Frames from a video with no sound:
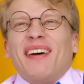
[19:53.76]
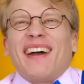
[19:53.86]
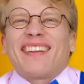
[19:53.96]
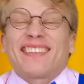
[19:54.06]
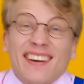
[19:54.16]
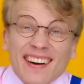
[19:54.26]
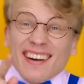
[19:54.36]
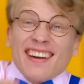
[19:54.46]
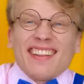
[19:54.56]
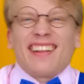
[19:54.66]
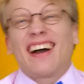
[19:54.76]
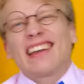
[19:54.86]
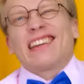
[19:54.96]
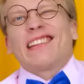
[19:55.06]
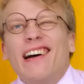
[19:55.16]
Wow, I
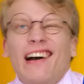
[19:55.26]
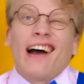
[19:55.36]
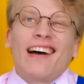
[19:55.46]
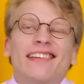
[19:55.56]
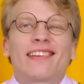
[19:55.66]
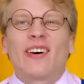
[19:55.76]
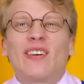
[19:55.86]
love nature.